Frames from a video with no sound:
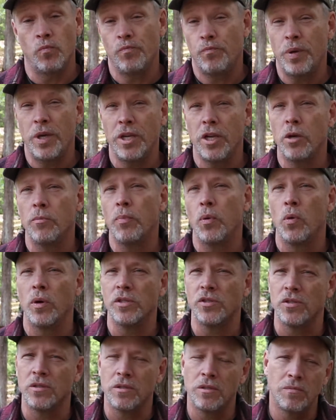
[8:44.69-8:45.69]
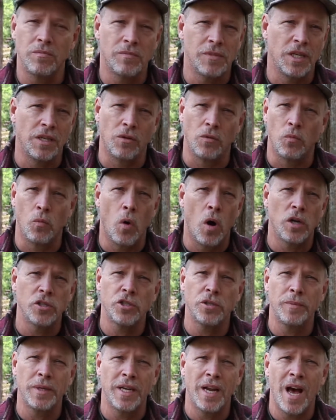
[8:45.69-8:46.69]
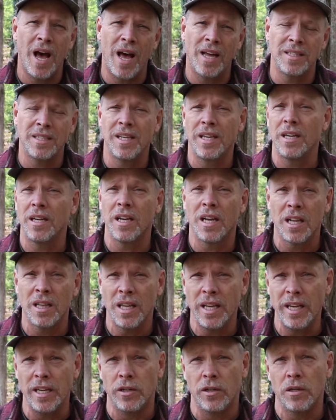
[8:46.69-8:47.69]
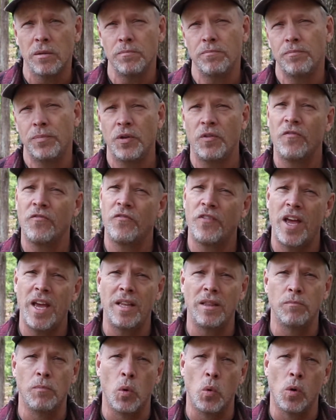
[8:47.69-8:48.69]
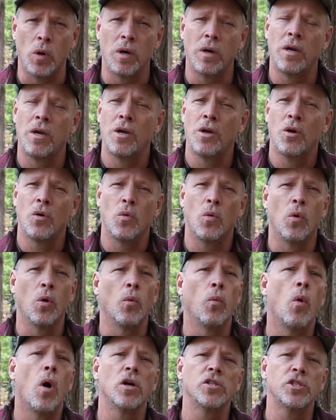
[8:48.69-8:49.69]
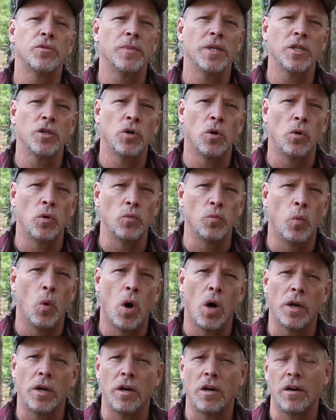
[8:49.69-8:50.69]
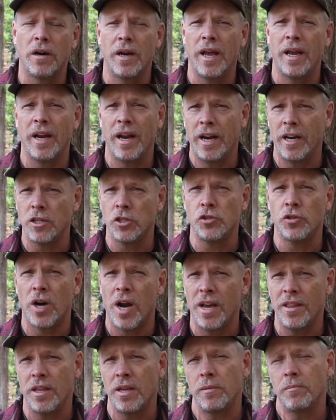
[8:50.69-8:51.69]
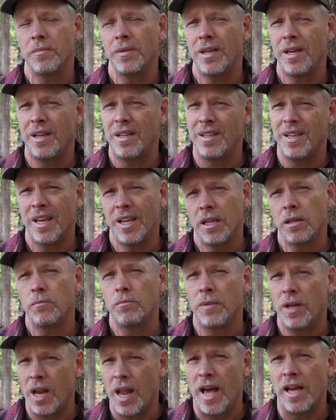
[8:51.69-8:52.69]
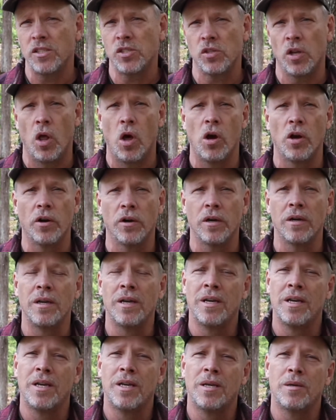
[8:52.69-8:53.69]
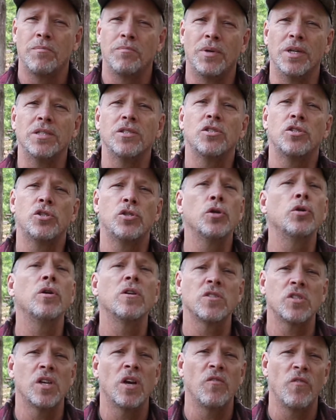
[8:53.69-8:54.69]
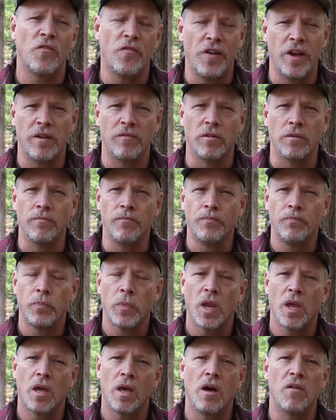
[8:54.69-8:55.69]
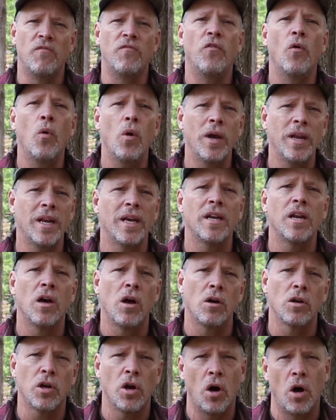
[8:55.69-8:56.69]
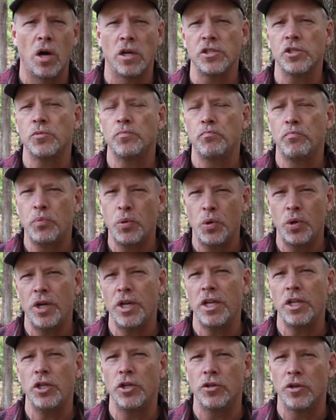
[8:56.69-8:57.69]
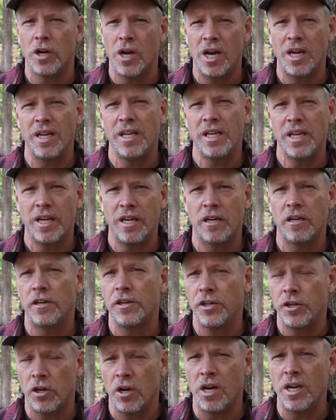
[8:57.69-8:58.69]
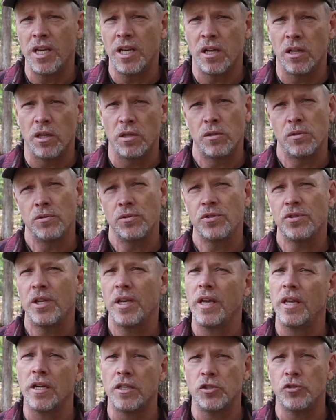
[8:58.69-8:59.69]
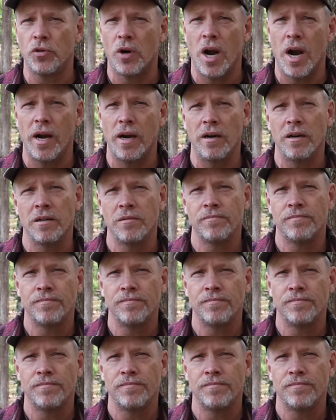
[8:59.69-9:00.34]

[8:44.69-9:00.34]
pick your poison. Either wash them in hot and get it cleaner, but fade more, or wash them in cold water and air dry them and get them to last longer. But do yourself a favor. Avoid at all costs putting your hunting gear and your hunting clothes in a dryer.